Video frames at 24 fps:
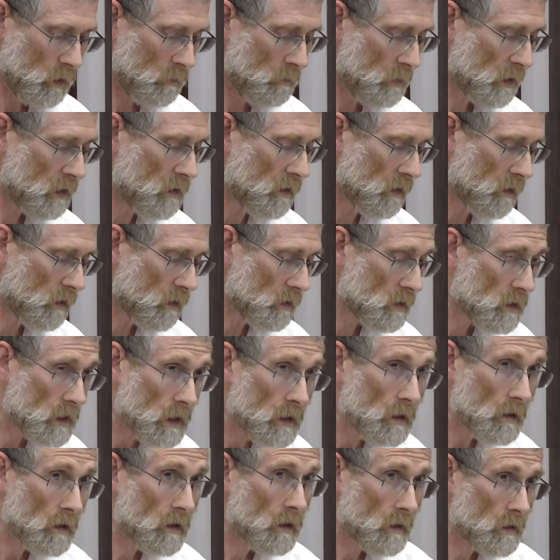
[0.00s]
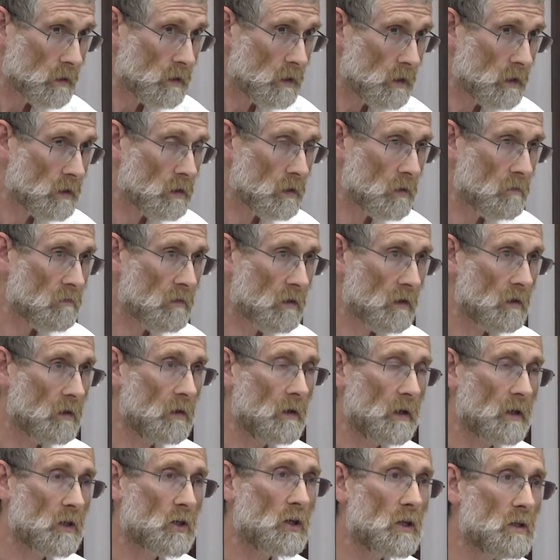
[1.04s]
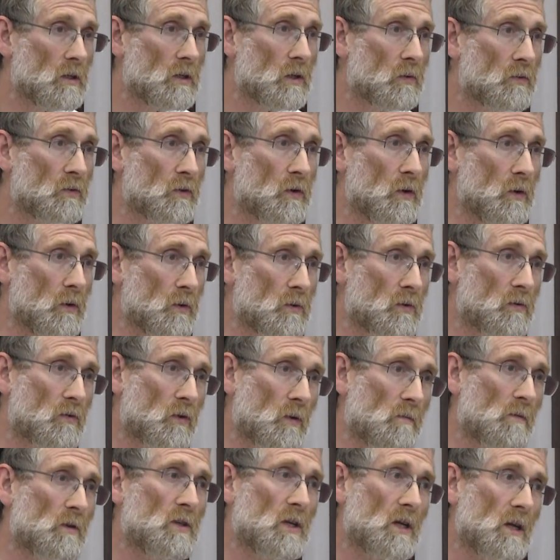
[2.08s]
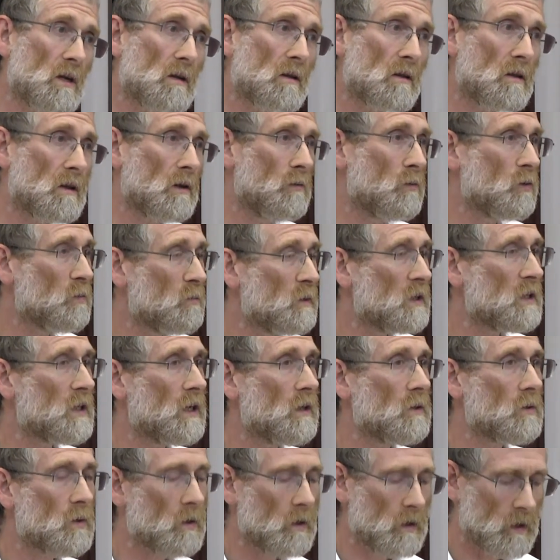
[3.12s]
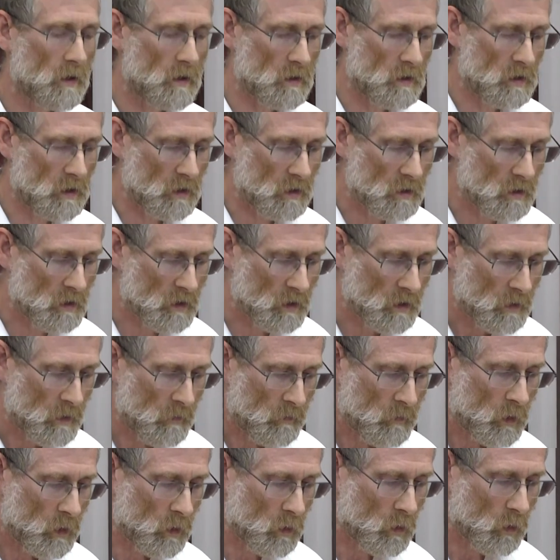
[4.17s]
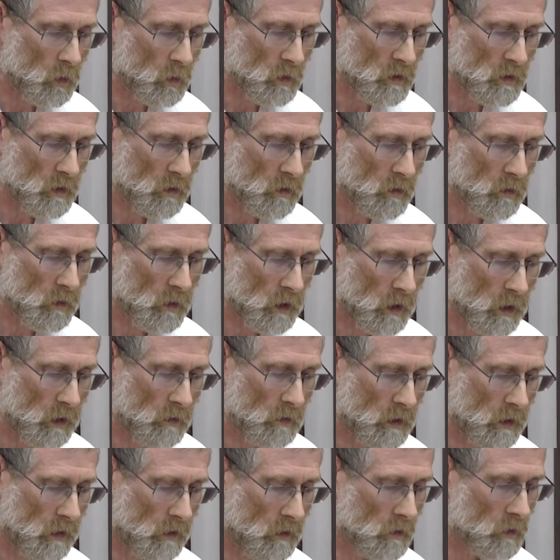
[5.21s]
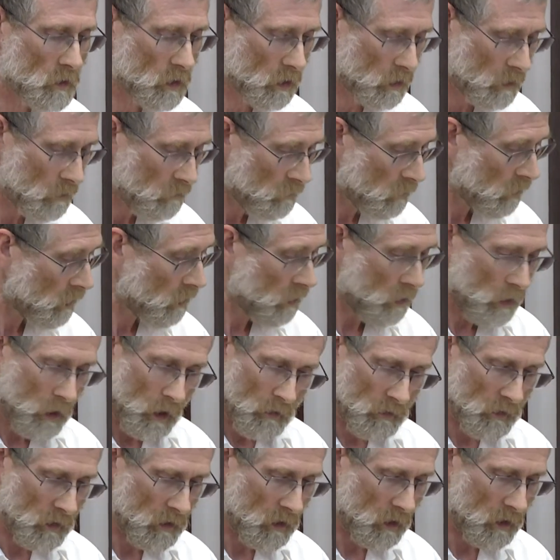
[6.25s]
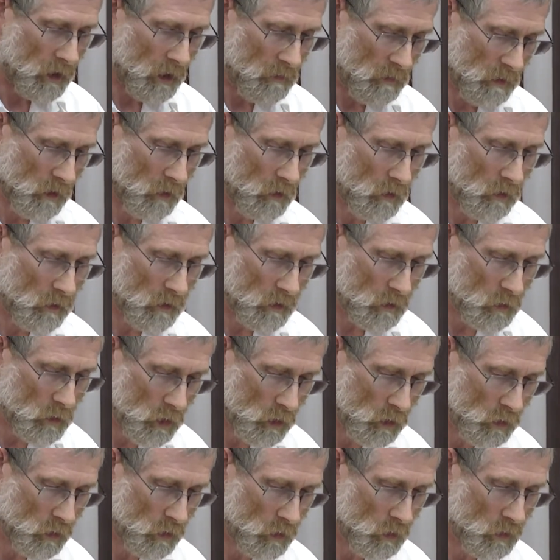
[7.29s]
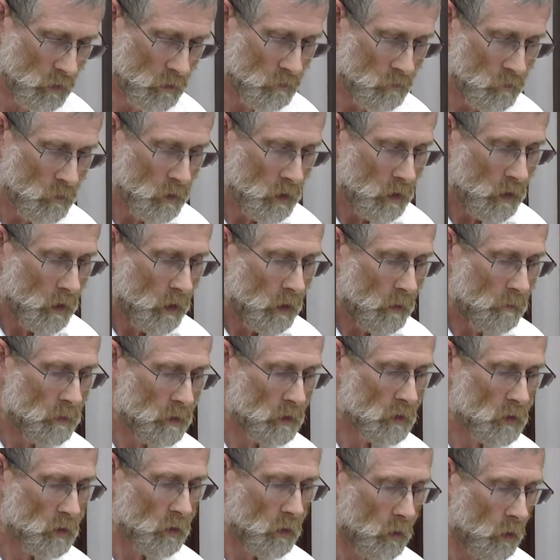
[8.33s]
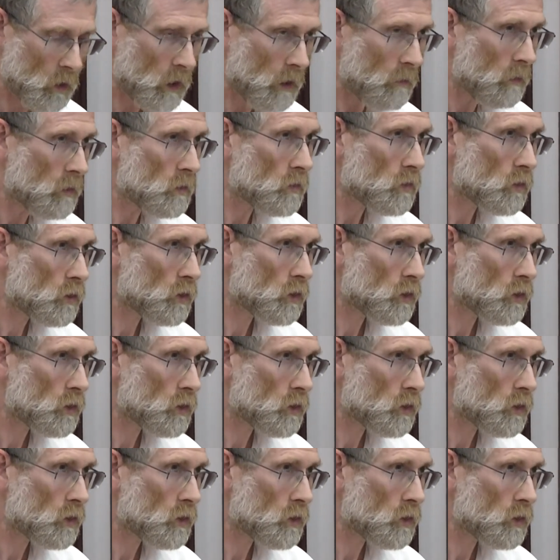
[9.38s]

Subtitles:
because the dates that he gives are actually different from the dates that would be calculated according to our calendar. And this is absolutely true, But all I want to